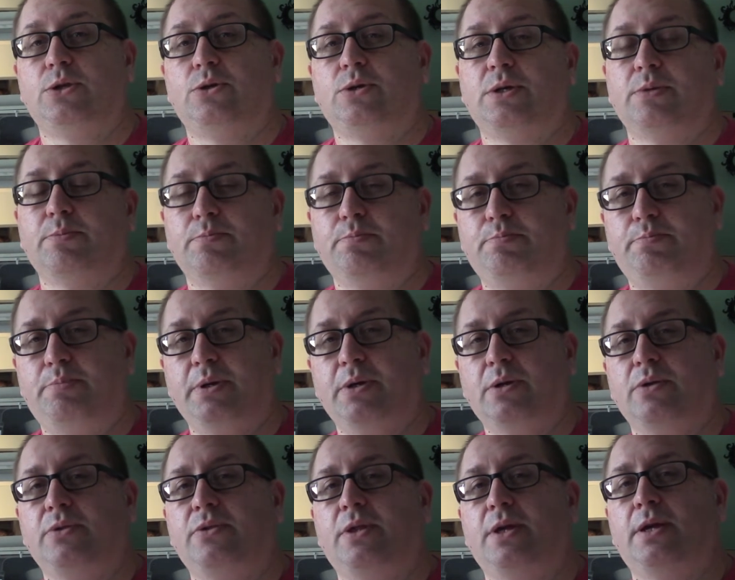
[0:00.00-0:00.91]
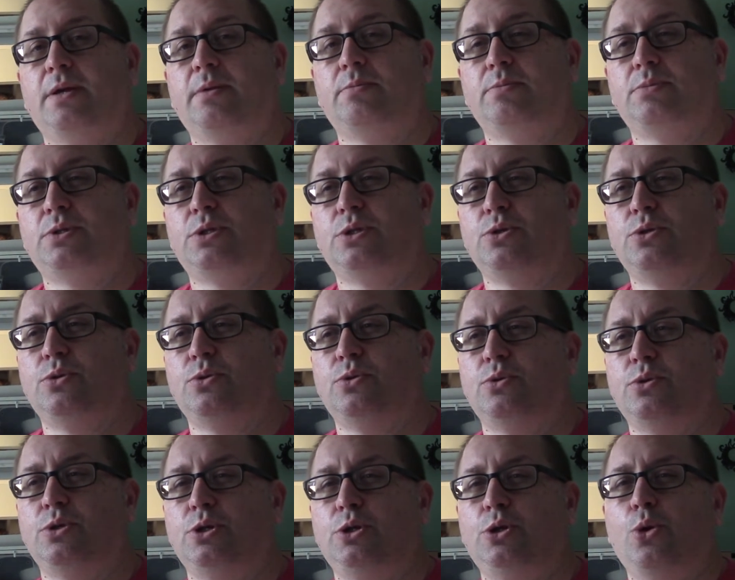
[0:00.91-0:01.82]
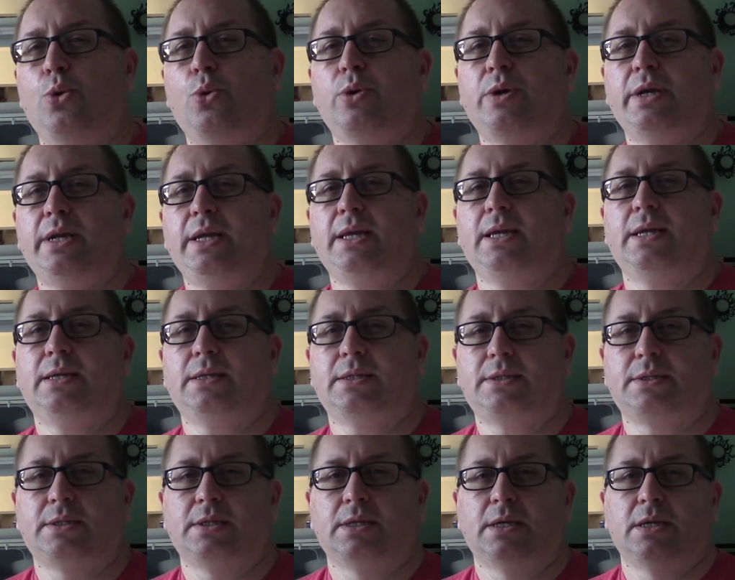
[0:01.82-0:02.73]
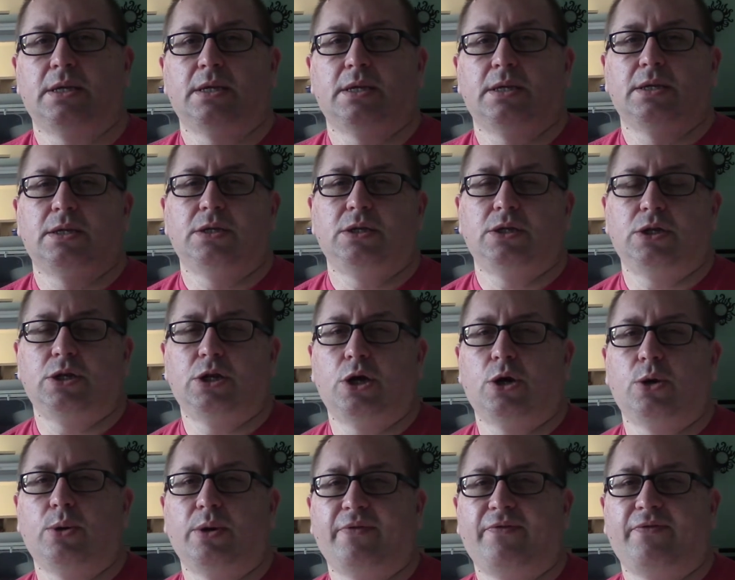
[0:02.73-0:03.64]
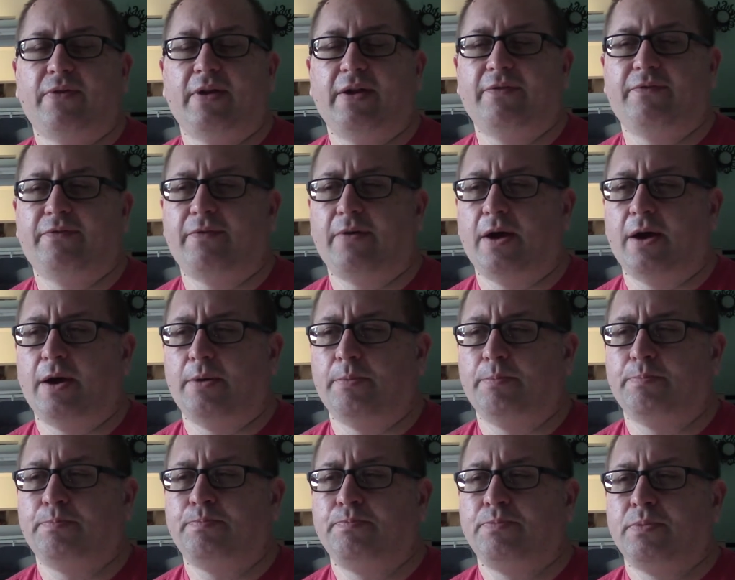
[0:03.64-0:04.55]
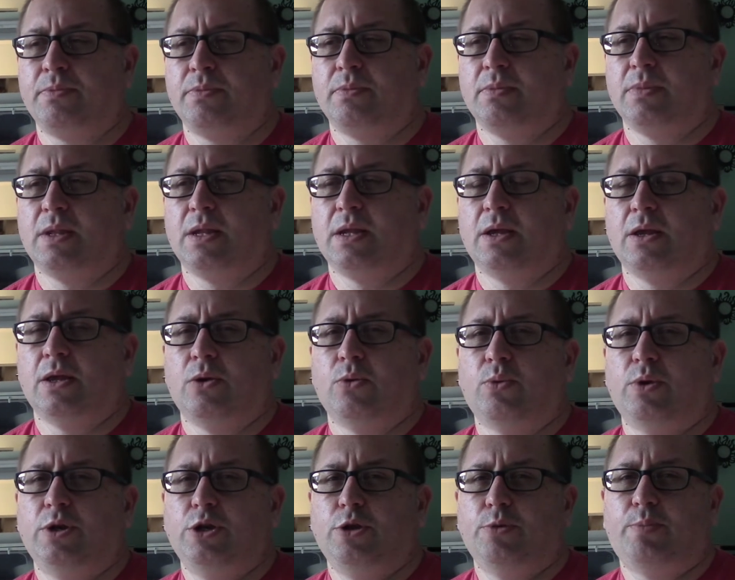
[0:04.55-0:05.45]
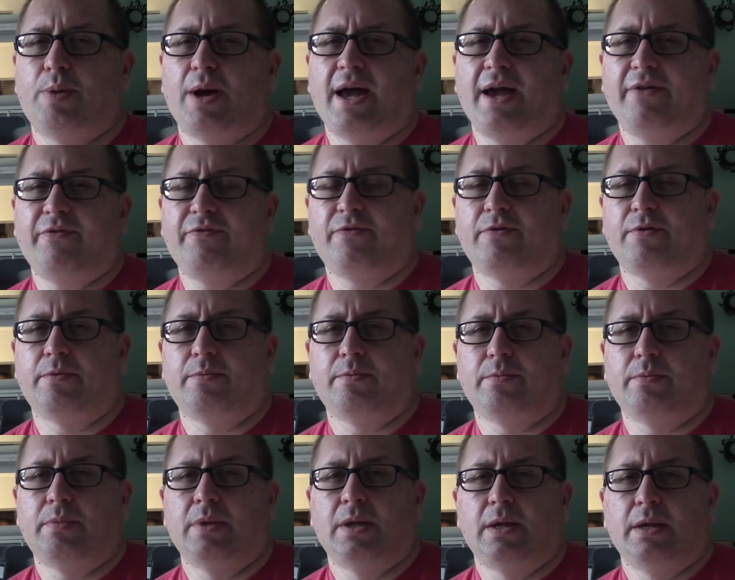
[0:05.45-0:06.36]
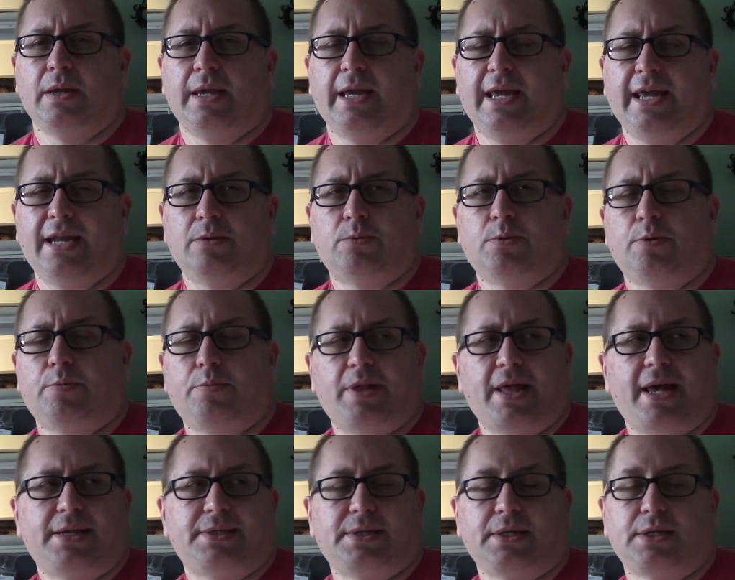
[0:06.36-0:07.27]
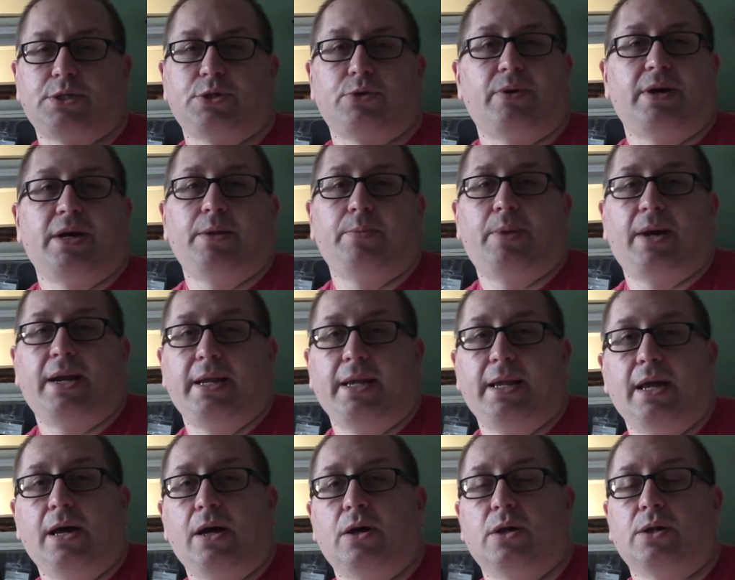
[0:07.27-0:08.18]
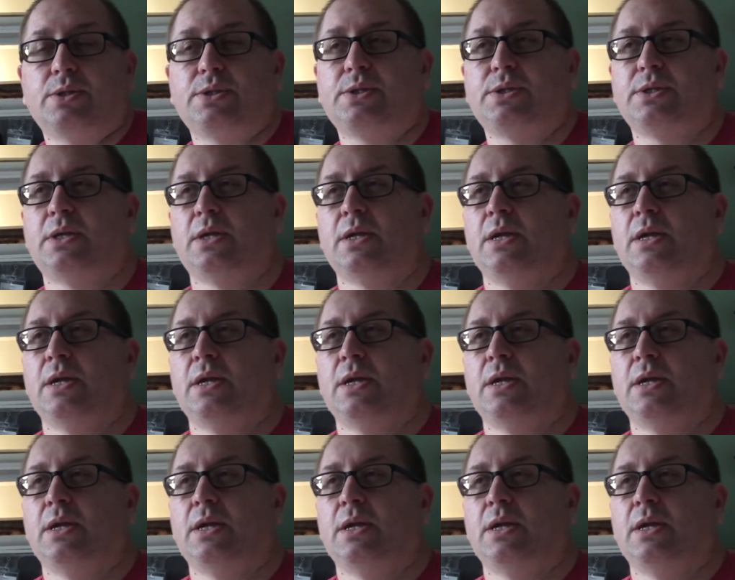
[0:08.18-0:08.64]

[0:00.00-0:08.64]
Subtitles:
can build them to your needs. You know, if when you buy from Animal Plastics or anybody else,